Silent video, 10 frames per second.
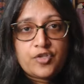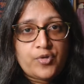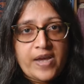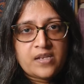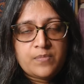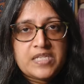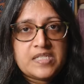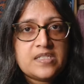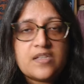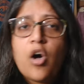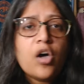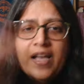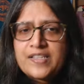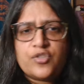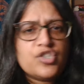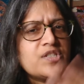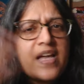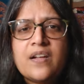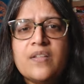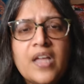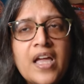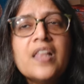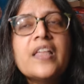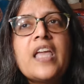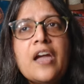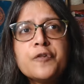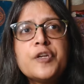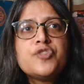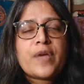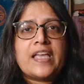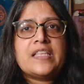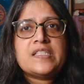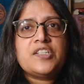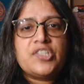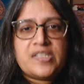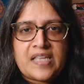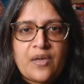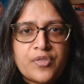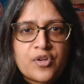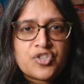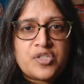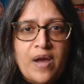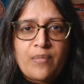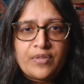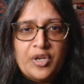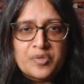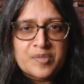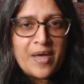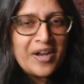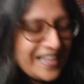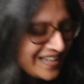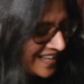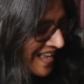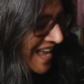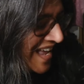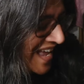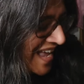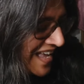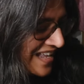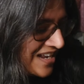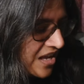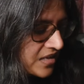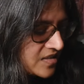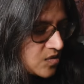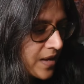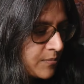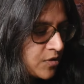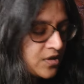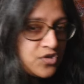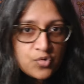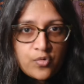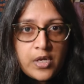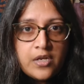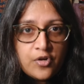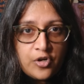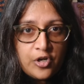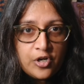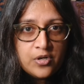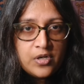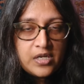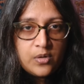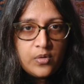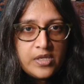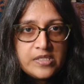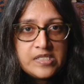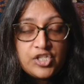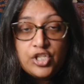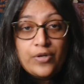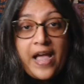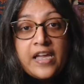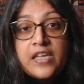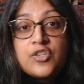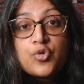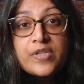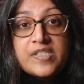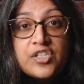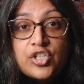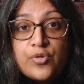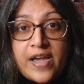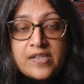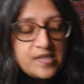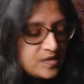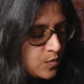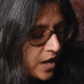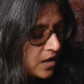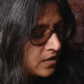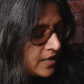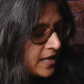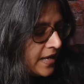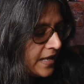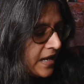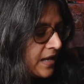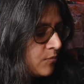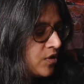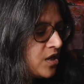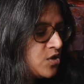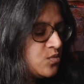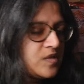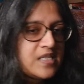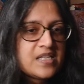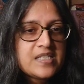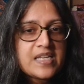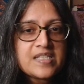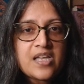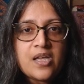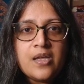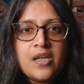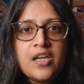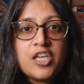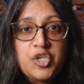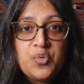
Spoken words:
pieces, all kinds of, she's got like every dragon stitch that's out there, she probably knows about. And so I'm going to join her in stitching dragons. I enjoy stitching dragons as well. And I'm going to use this as a cute up.